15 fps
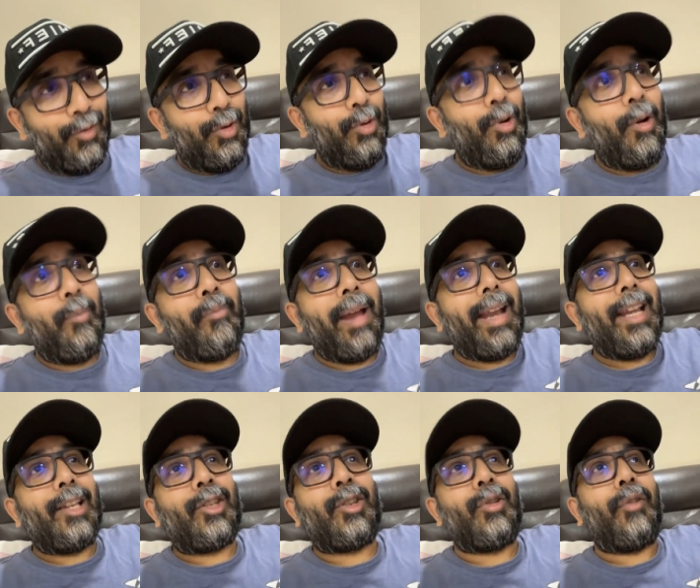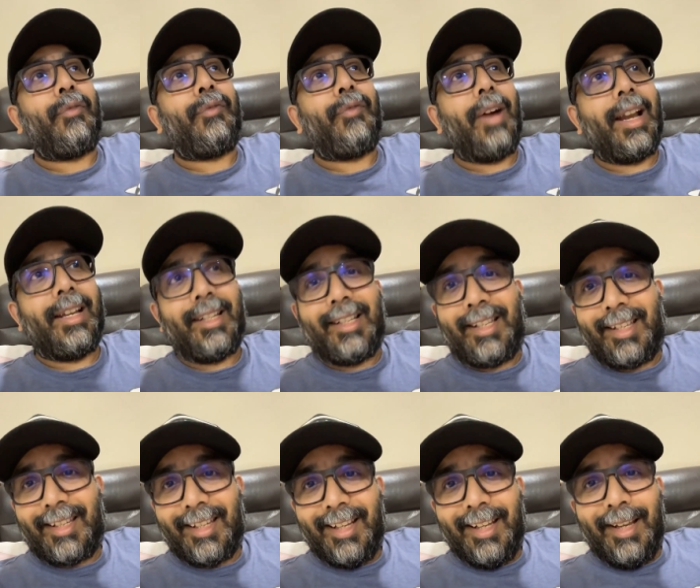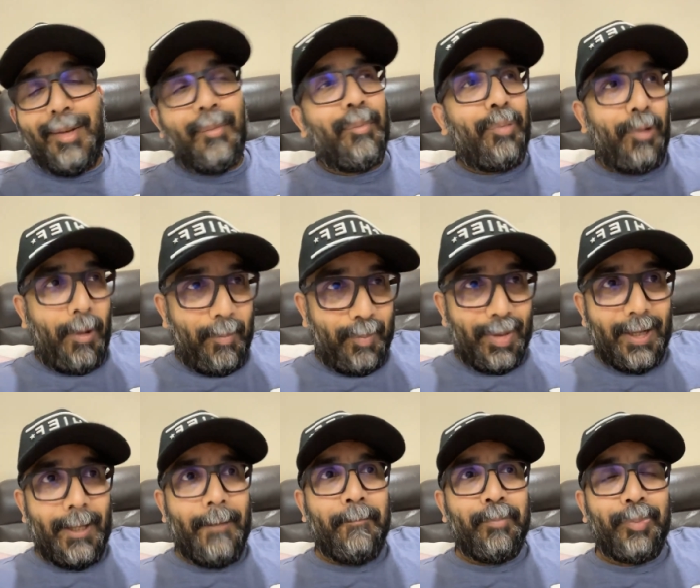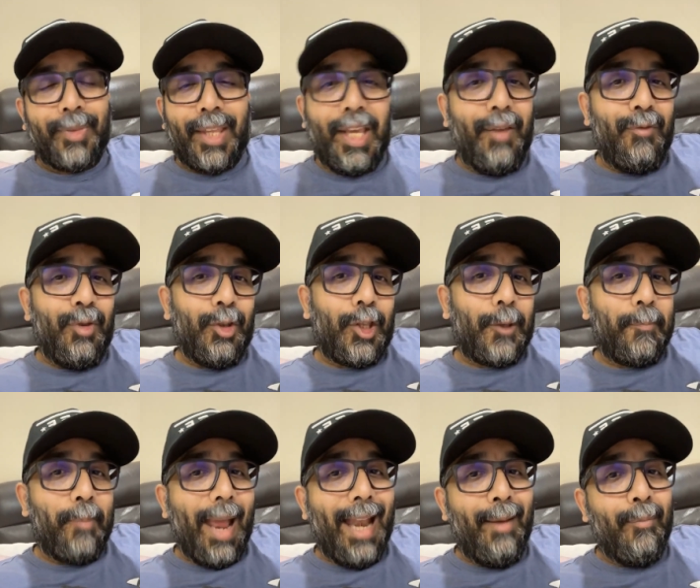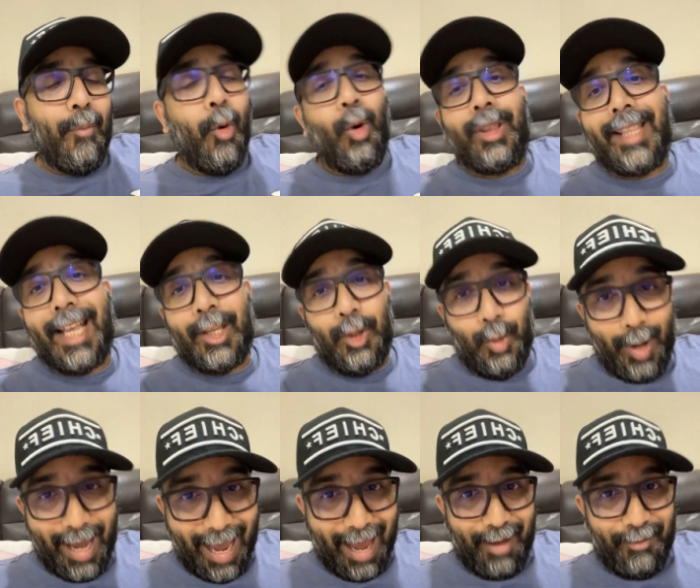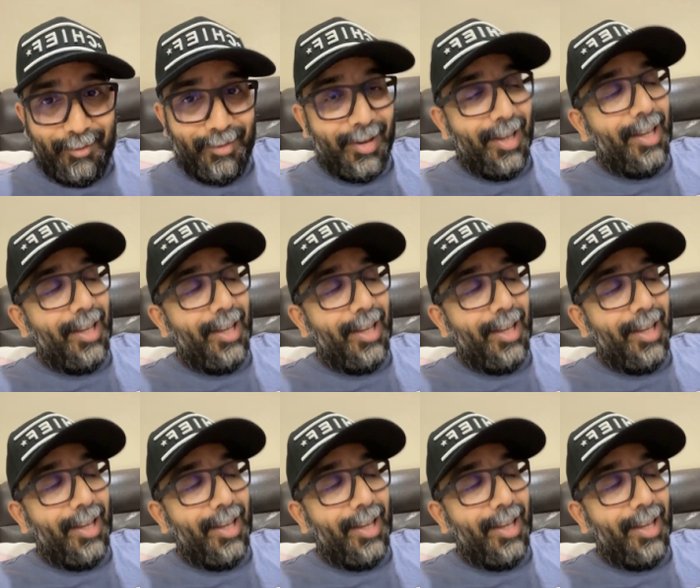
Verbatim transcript: If you don't manage your funds properly, if you spend more than you have,